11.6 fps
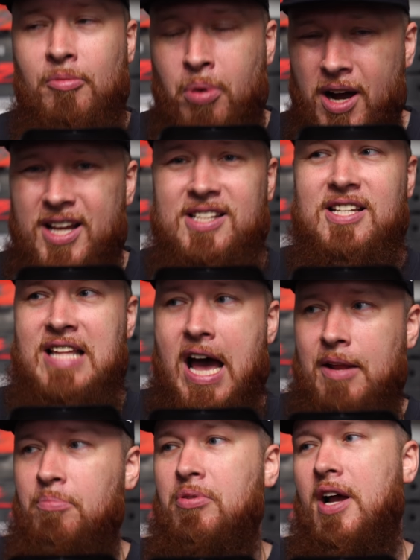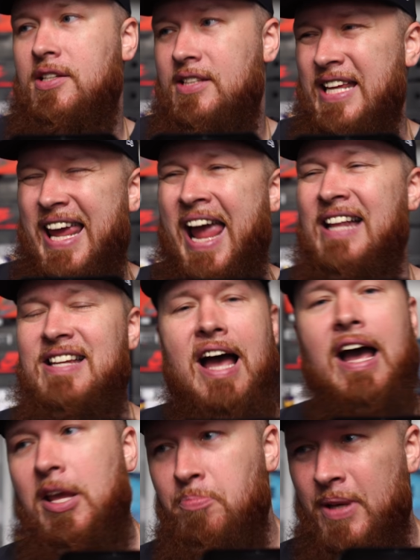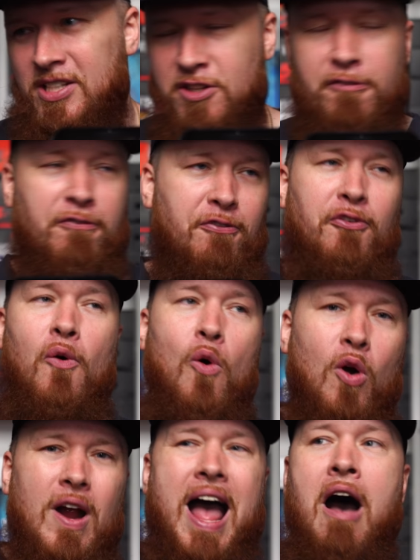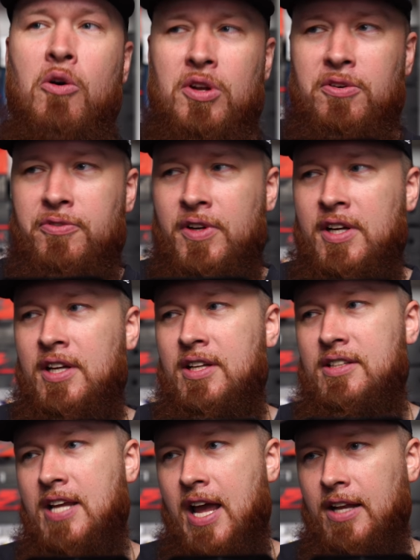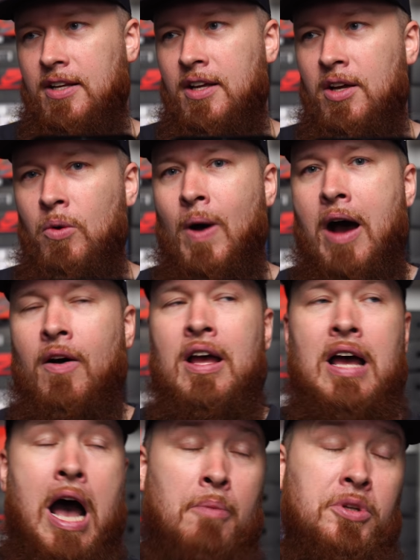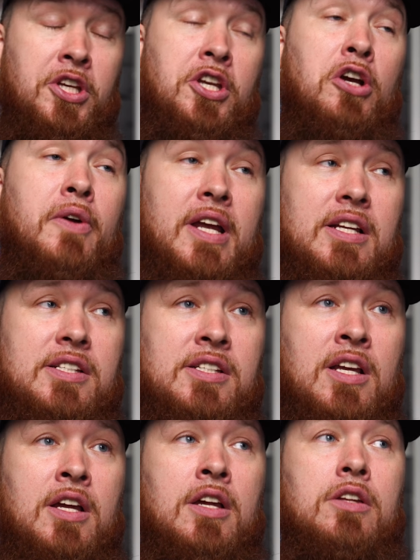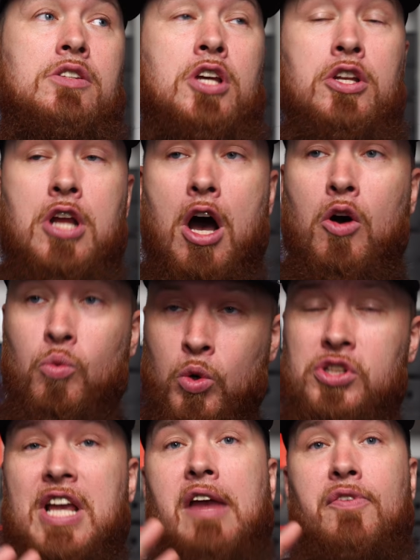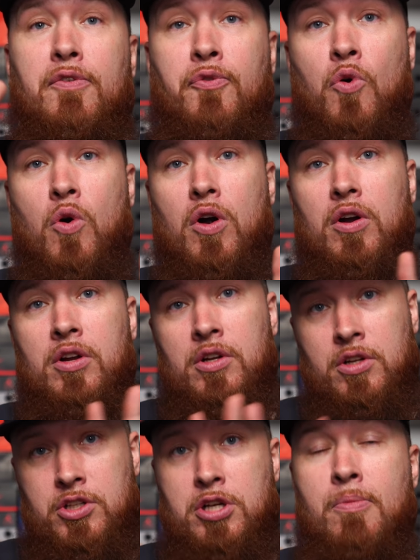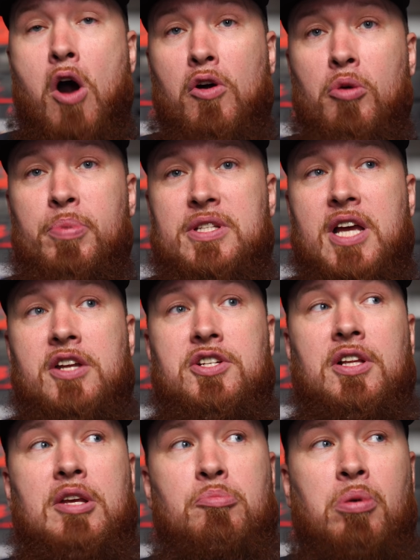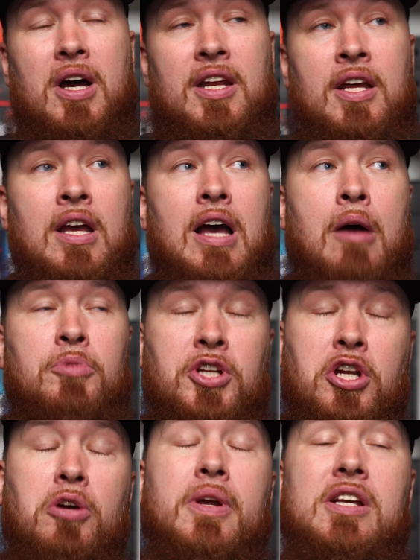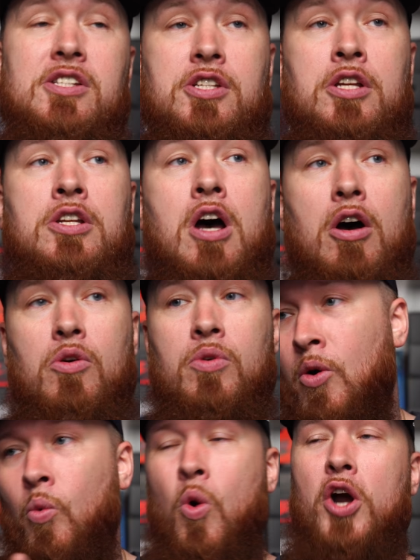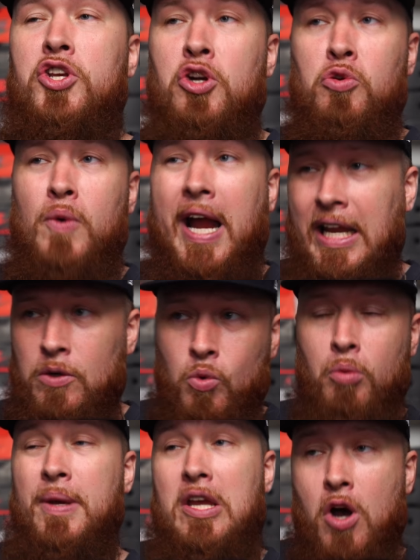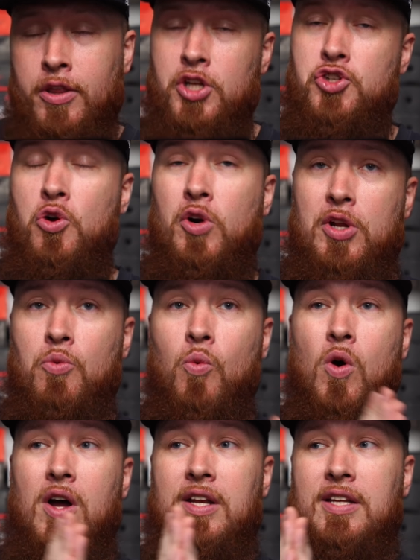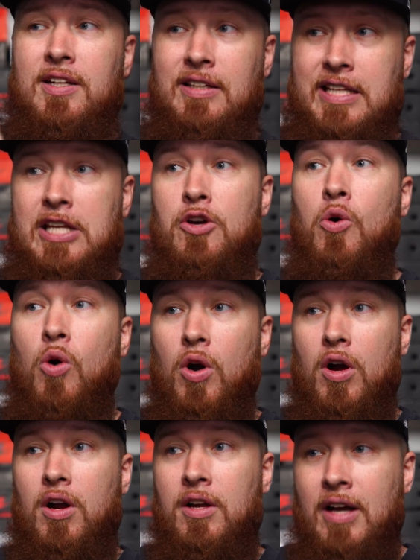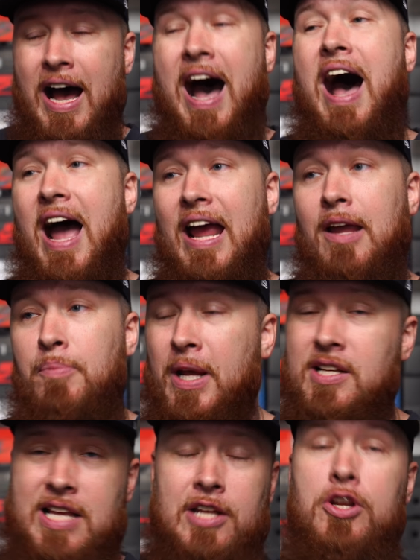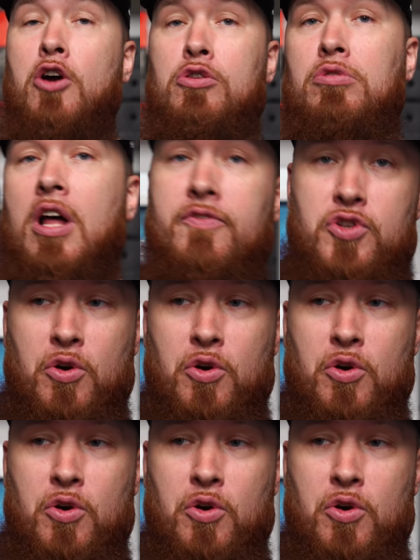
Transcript: Buckets is not impressed. The anti-hype beast, a 4 out of 10. Wow, I'm curious to know. We'll save it for tomorrow potentially, but I'm curious to know what your rating will be on the Jordan 1 Dior high because I know you love